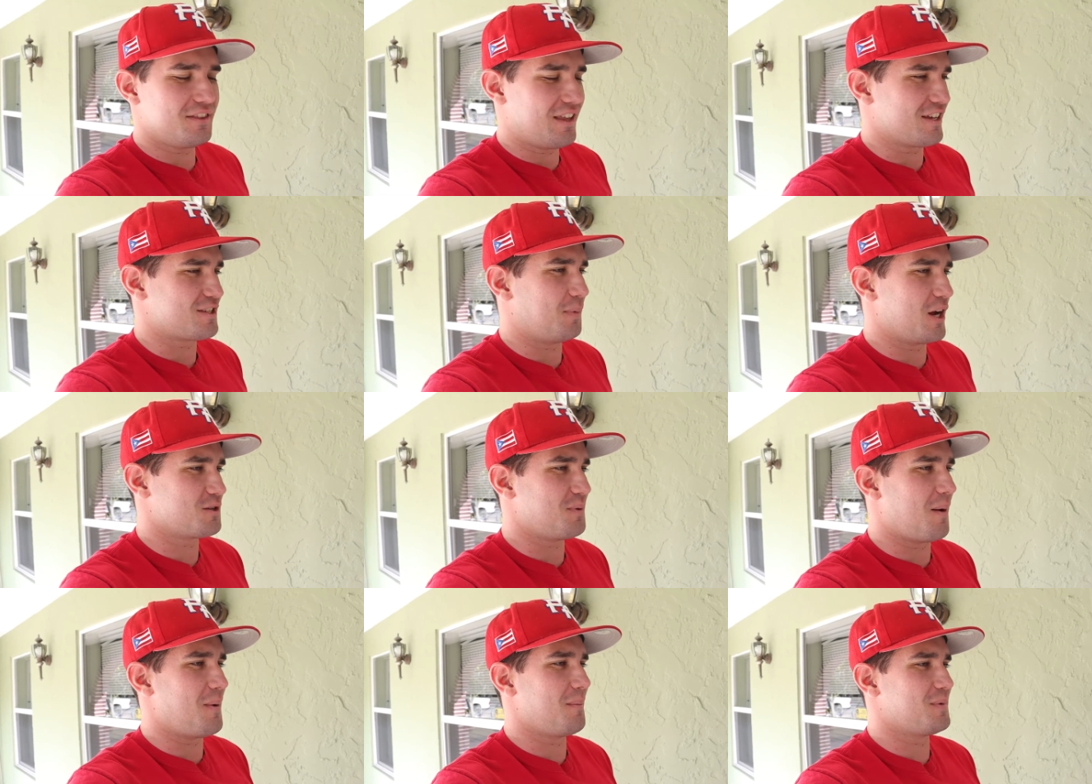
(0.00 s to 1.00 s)
in that
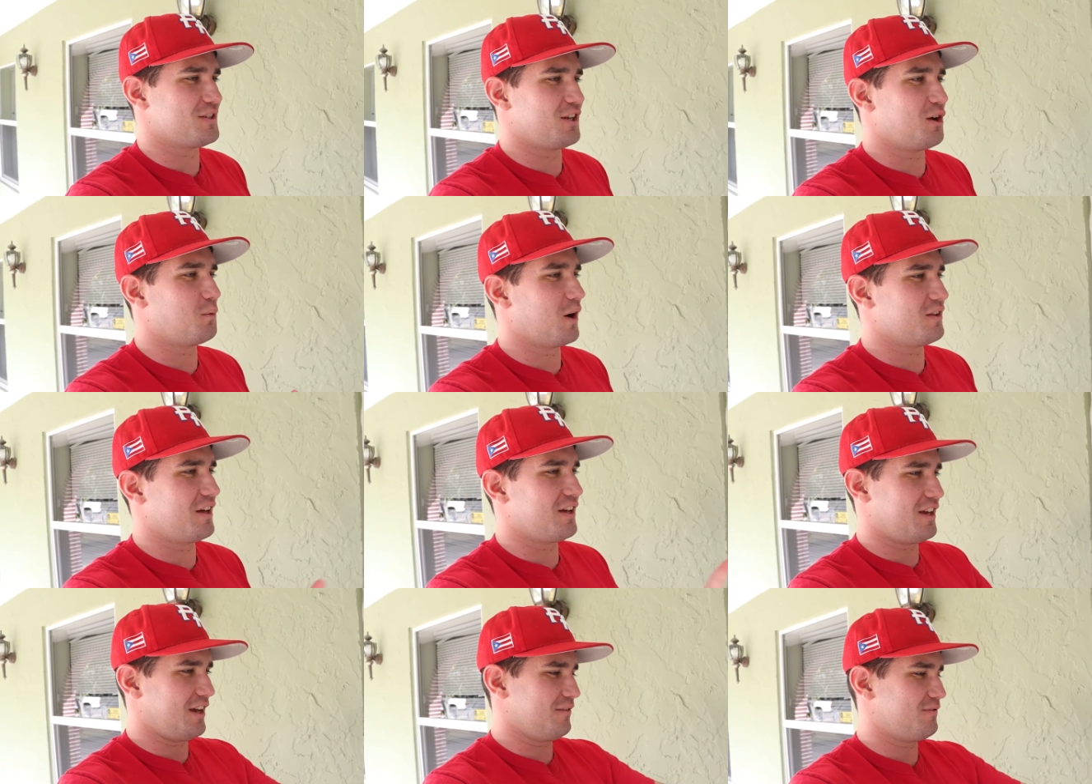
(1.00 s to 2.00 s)
SpongeBob episode where
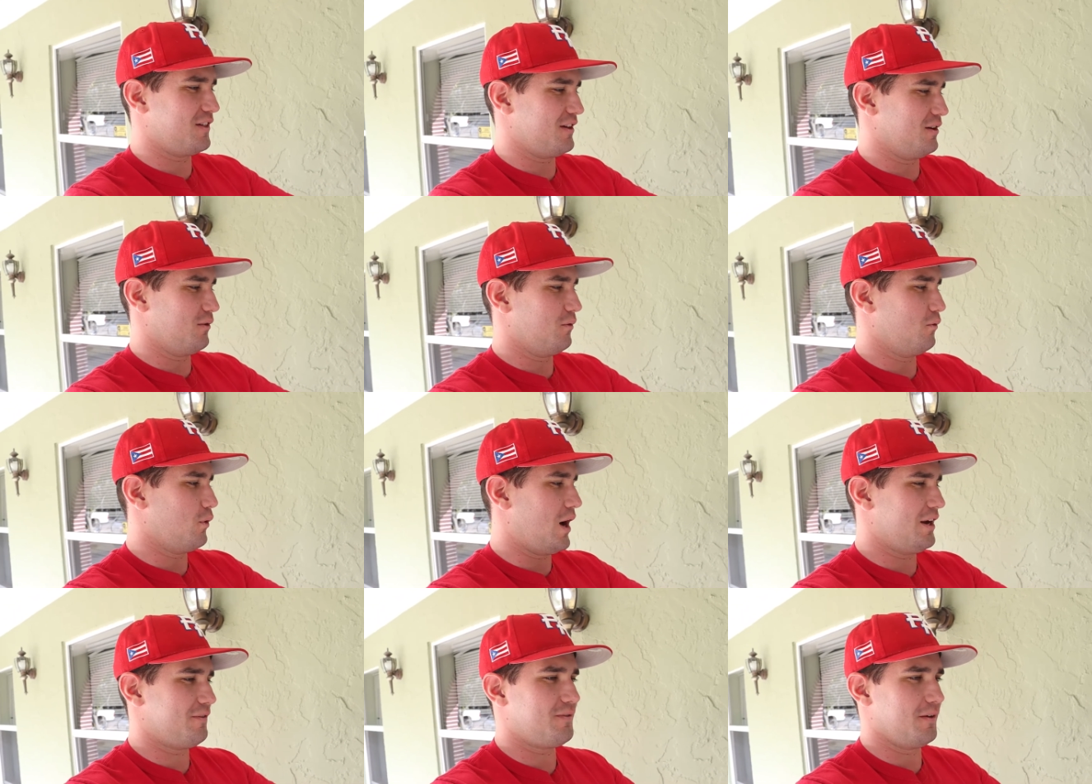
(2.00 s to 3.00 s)
they give the
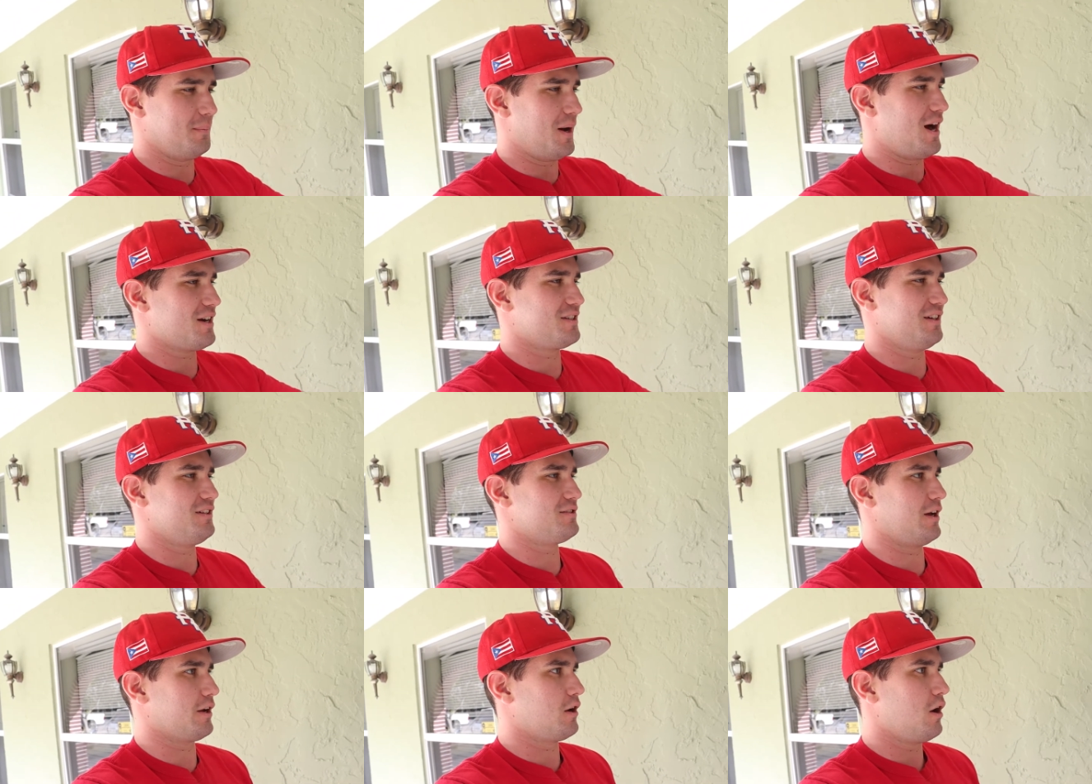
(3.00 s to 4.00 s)
wife a box and he's
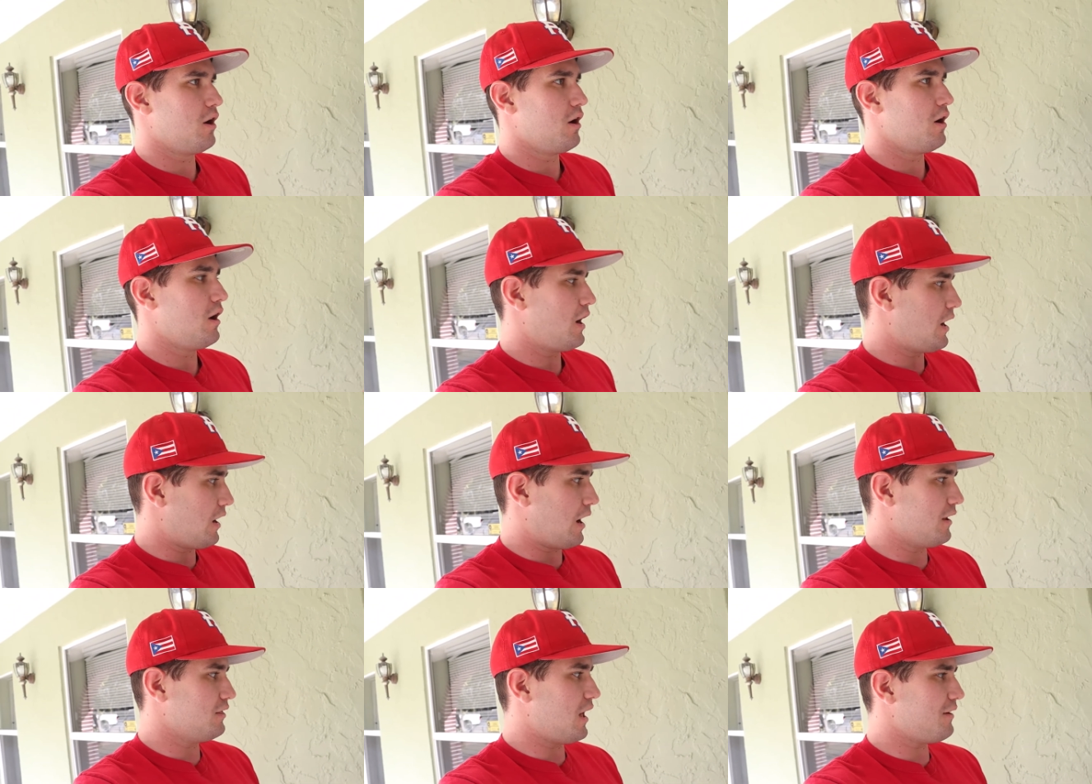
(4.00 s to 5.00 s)
like,
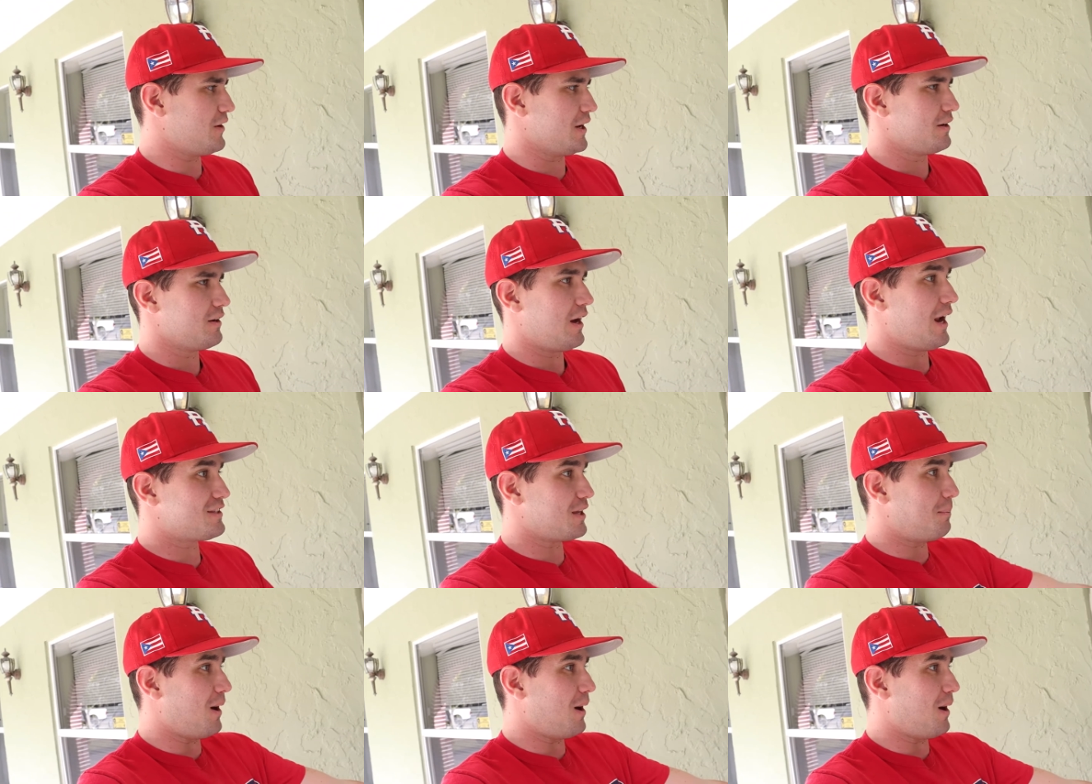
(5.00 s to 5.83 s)
I love it! It's a